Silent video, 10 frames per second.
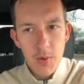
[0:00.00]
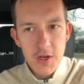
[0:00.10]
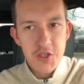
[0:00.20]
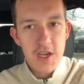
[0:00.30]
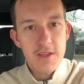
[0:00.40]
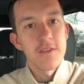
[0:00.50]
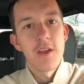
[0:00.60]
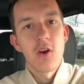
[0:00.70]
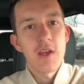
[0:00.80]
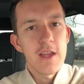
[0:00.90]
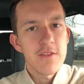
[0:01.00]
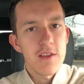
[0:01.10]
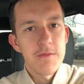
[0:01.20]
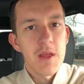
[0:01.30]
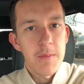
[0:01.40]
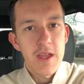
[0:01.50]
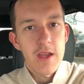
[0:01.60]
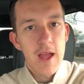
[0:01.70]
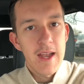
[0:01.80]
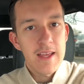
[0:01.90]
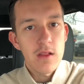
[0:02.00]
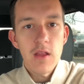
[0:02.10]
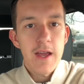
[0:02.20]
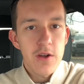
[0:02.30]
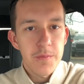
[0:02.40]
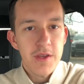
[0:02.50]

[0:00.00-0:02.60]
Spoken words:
I want to check the tailgate, see if they made it any lighter,